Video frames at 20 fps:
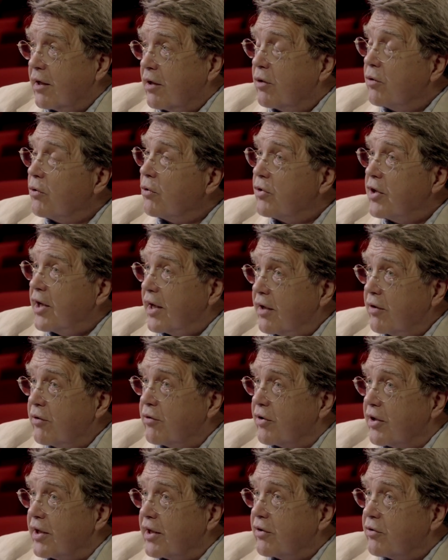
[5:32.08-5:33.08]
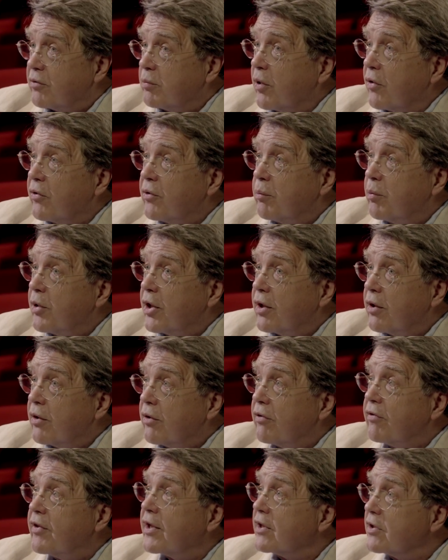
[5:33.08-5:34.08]
Lord Henry is what the
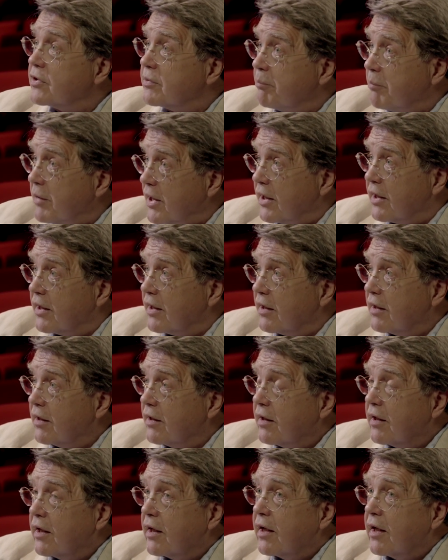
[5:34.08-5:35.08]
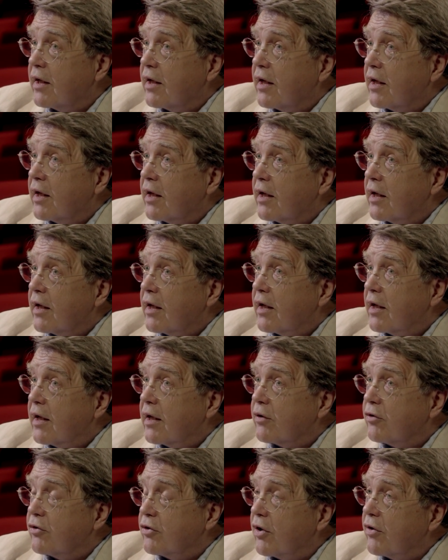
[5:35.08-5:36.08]
world thinks me.
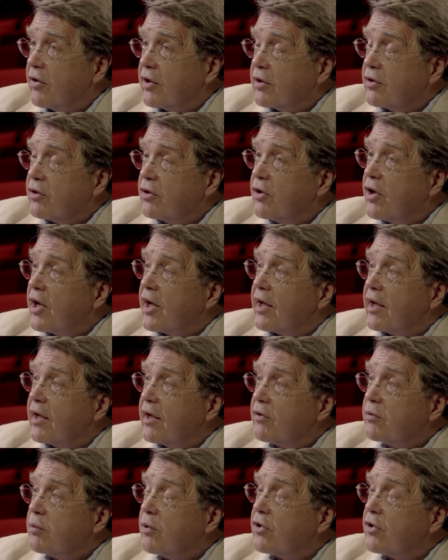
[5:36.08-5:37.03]
And Dorian Gray is